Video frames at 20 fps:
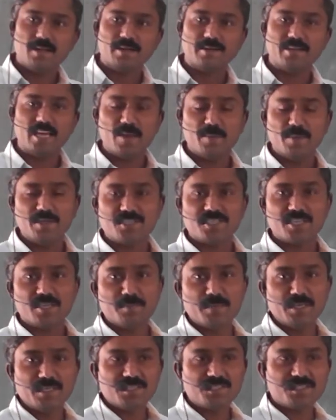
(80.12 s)

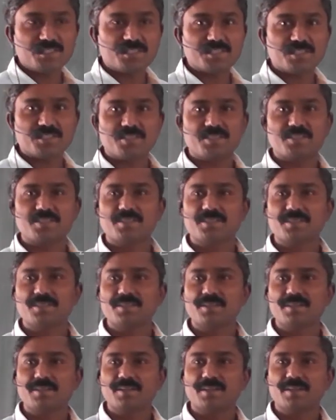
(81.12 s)
Dimension means,
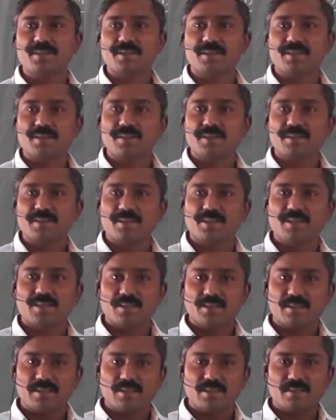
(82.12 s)

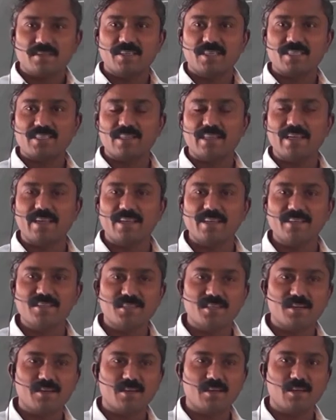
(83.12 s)
just like in
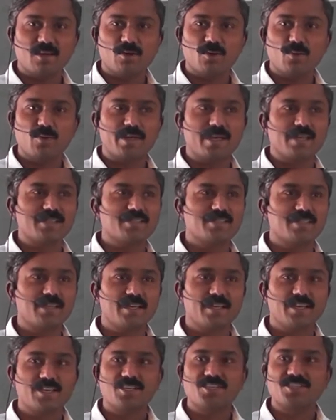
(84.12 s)
general we can
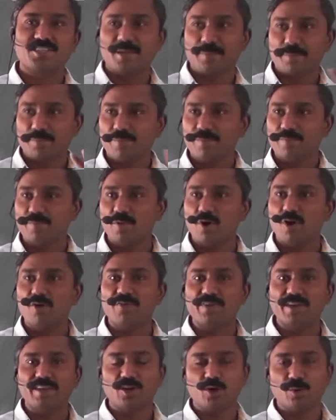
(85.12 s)
say shape
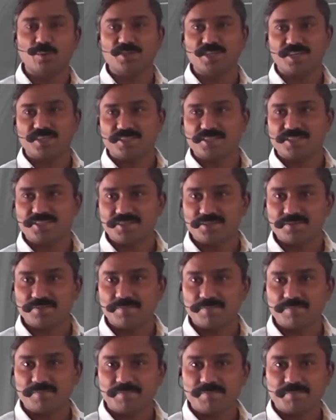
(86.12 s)
of any objects,
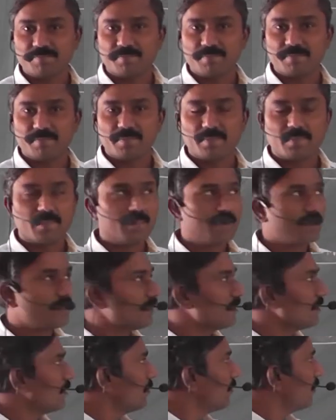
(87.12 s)

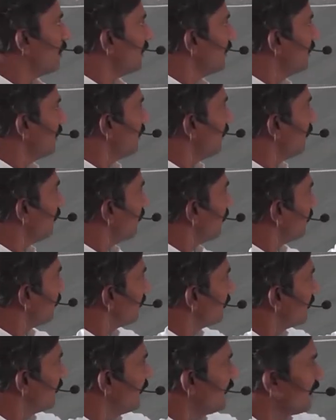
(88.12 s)
but in
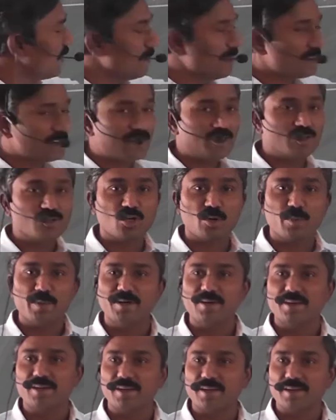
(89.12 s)
three-dimensional
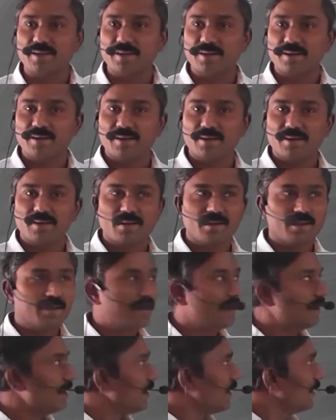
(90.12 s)
geometry,
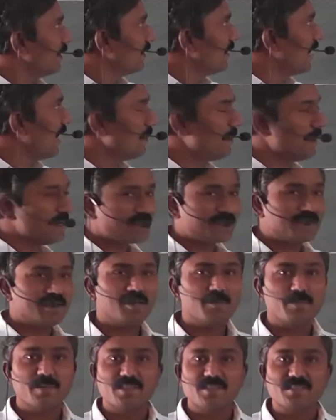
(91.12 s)

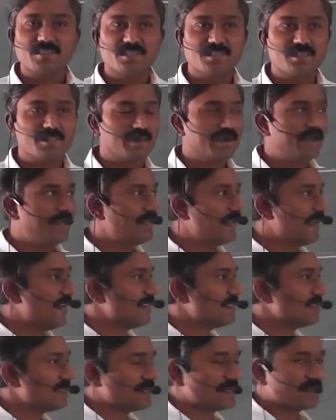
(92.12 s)
dimensional means it
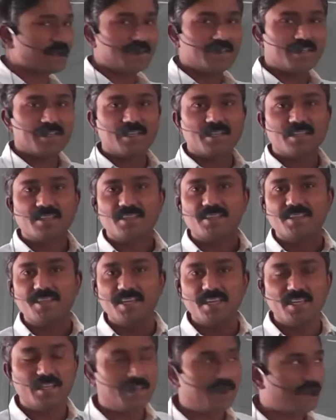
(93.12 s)
has
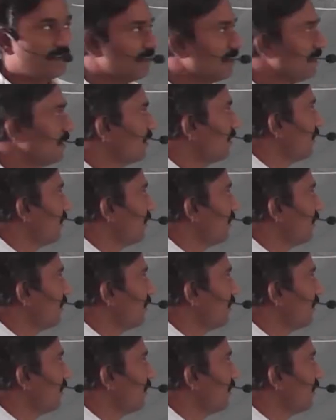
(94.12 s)
three